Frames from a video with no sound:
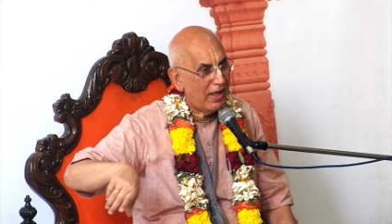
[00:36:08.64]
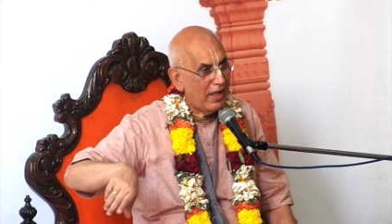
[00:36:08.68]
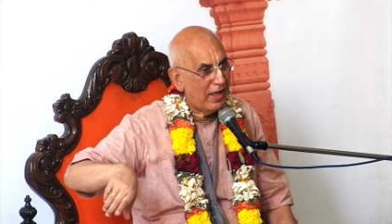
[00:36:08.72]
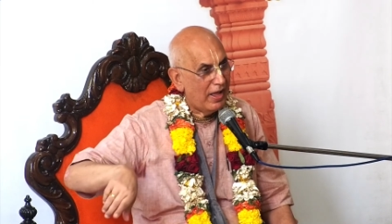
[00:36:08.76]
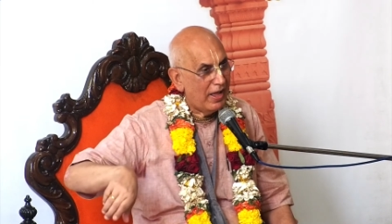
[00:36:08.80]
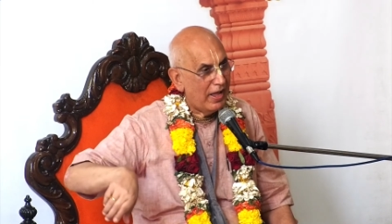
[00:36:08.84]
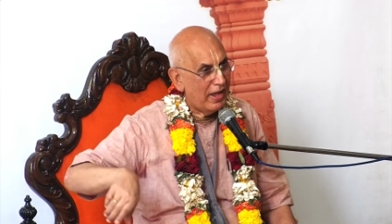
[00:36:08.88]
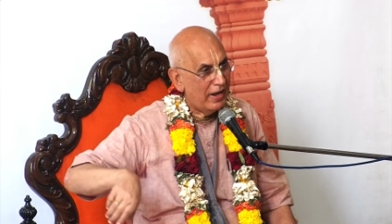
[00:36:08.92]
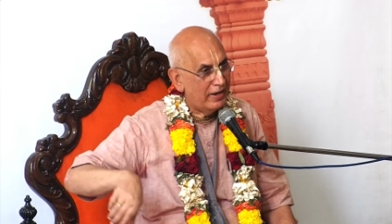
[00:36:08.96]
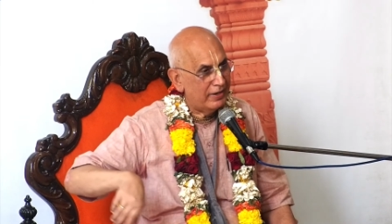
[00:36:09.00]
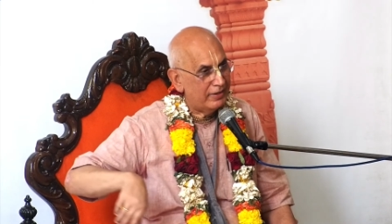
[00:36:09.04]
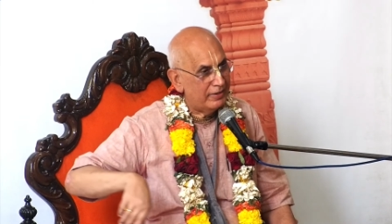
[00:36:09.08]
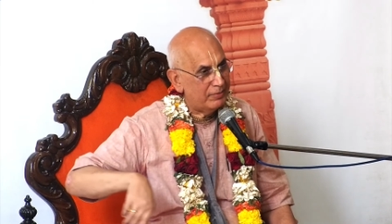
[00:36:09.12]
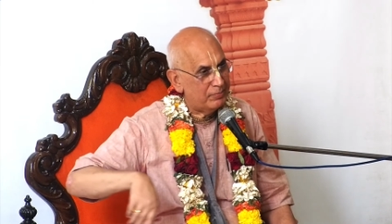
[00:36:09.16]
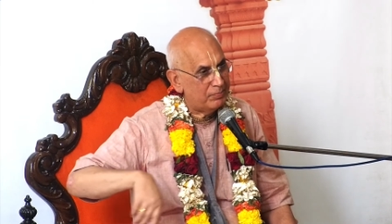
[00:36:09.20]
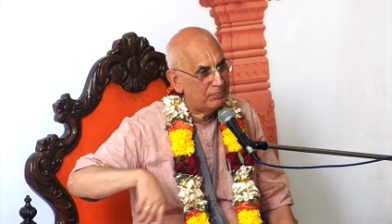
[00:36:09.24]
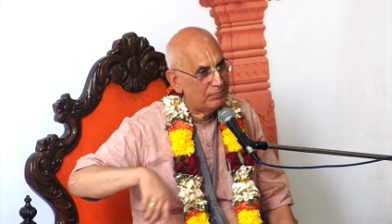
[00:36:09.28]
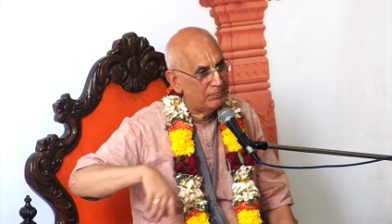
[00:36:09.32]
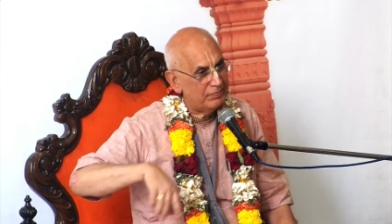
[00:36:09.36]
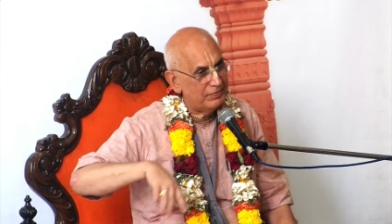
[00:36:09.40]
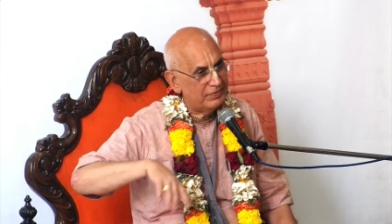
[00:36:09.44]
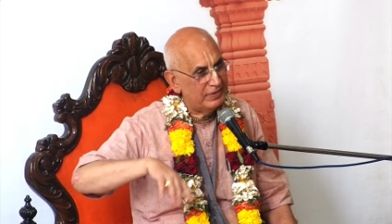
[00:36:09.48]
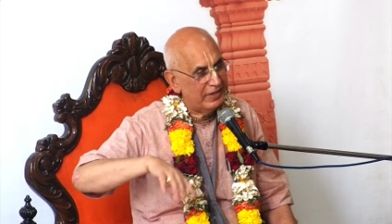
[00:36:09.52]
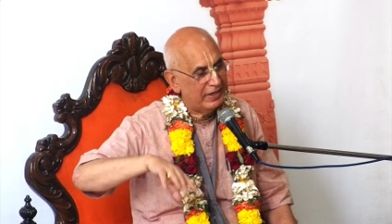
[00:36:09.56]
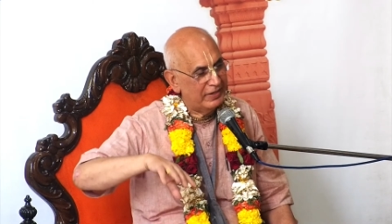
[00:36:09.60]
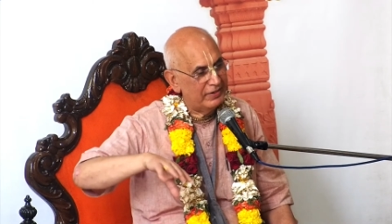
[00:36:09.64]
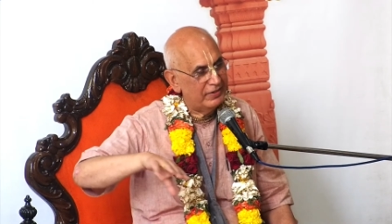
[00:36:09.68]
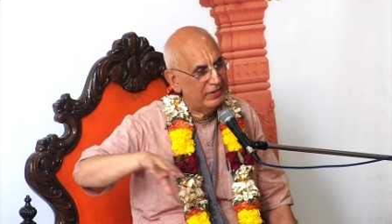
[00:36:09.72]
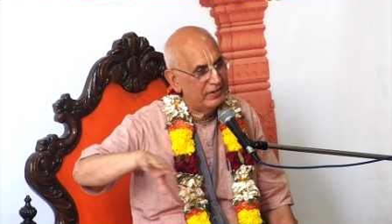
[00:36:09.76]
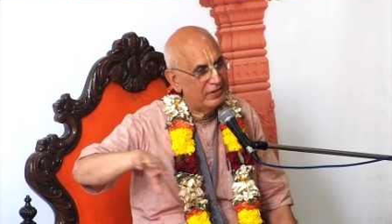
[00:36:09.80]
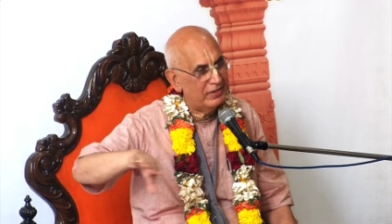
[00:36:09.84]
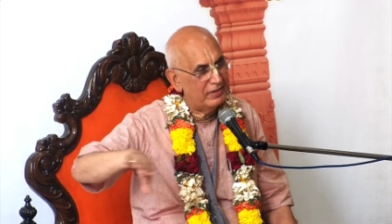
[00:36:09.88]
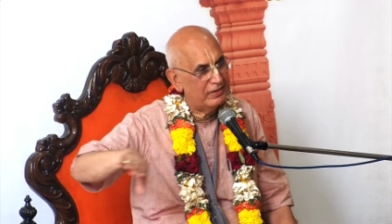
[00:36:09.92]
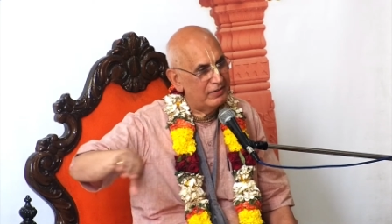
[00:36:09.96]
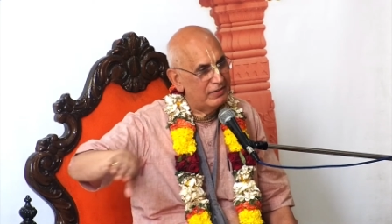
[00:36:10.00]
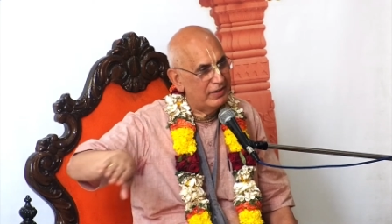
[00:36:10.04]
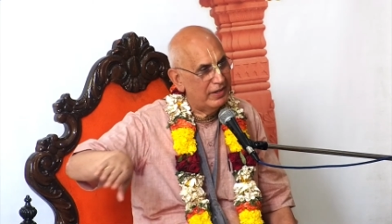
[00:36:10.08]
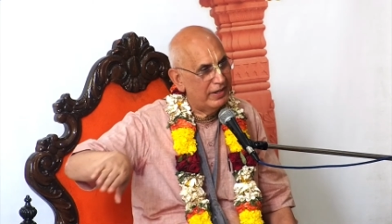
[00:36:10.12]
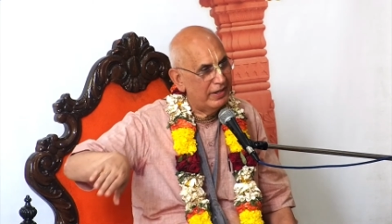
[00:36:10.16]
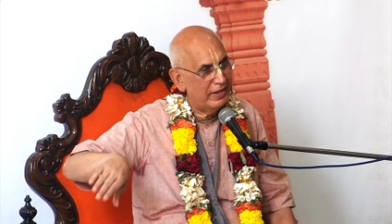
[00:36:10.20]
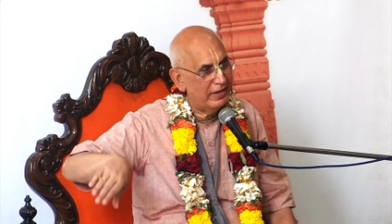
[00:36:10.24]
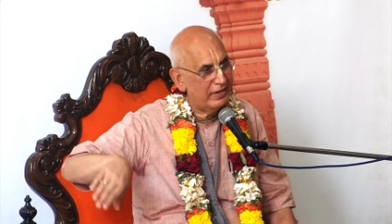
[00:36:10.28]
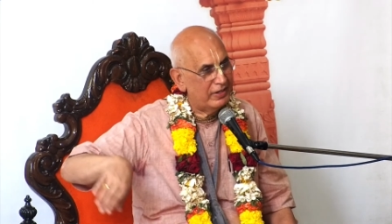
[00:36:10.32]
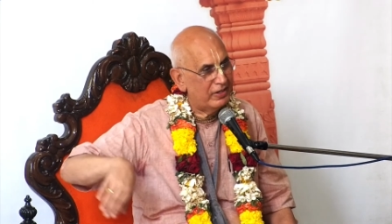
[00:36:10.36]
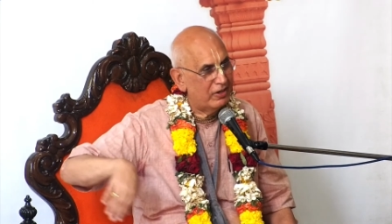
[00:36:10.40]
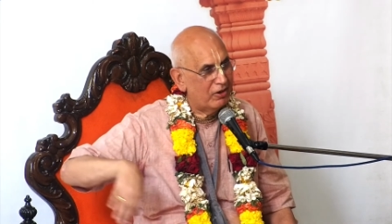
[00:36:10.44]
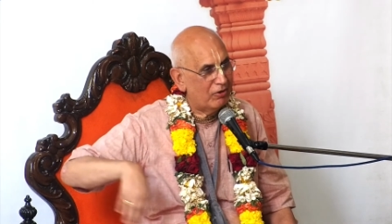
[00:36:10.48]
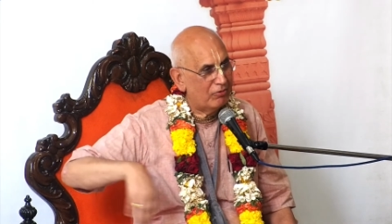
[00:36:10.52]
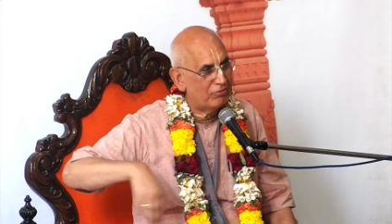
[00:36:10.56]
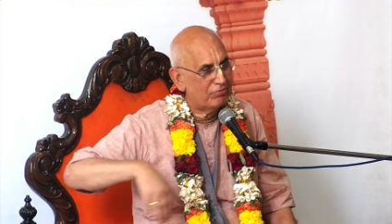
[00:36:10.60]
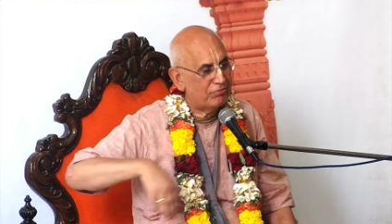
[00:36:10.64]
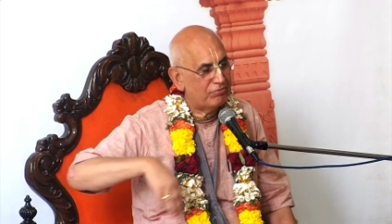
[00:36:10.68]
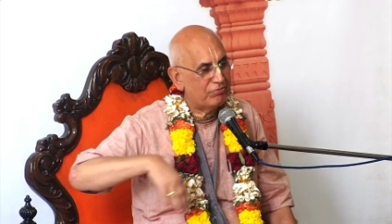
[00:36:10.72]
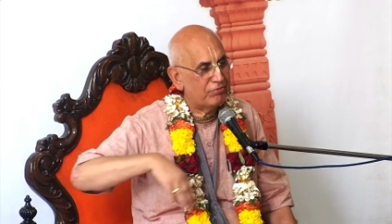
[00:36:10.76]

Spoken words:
and the general area of